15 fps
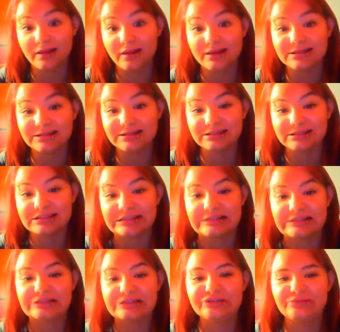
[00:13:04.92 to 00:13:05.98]
like to
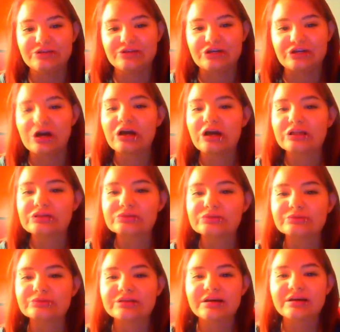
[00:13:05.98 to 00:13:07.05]
listen to me talk this
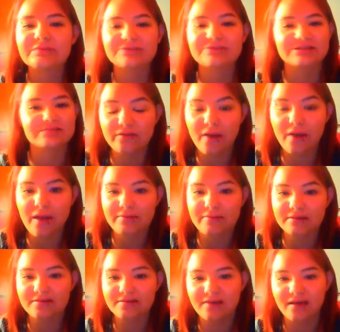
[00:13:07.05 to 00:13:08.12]
whole time. So I had
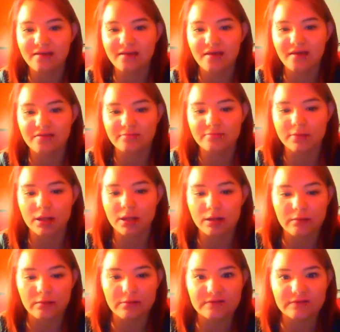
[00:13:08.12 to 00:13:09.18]
the skit at the
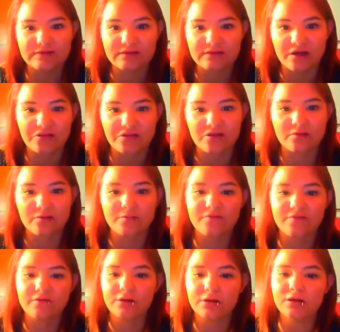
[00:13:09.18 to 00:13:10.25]
beginning because I thought that it'd be
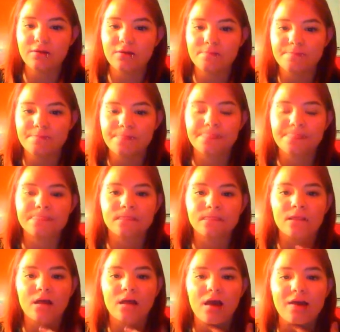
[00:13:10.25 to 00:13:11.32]
funny.
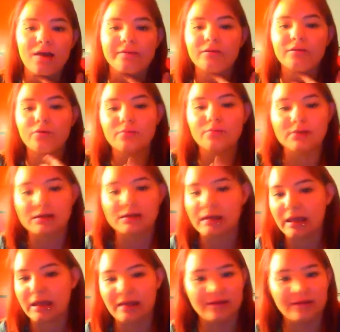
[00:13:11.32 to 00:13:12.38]
And I don't mean to
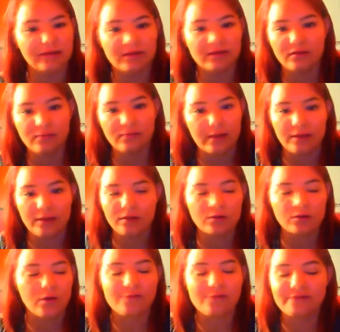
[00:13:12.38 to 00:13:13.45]
take any,
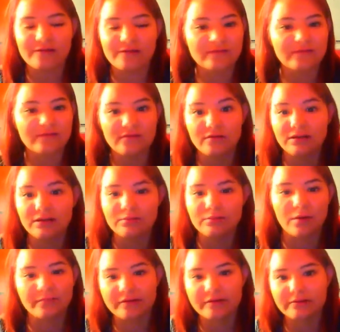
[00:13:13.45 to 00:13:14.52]
no offense to teen
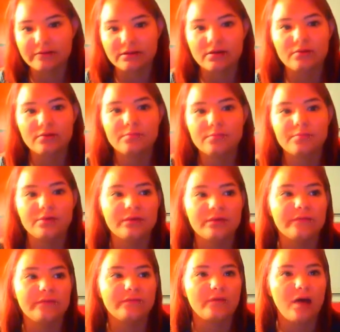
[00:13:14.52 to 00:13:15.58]
moms out there,
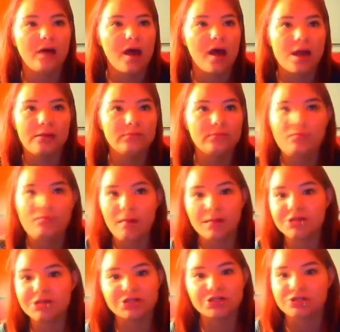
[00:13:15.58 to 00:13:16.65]
because I'm
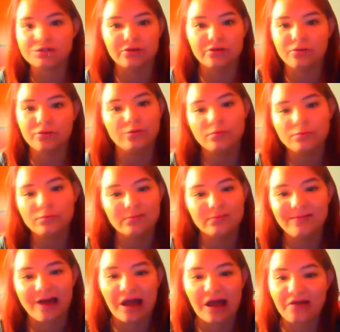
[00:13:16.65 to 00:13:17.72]
not judging you,
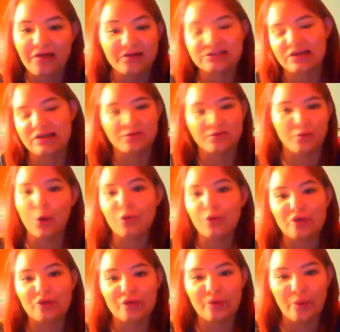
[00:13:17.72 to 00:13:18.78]
because I don't know
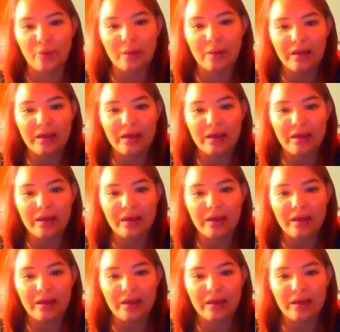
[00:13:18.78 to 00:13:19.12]
you.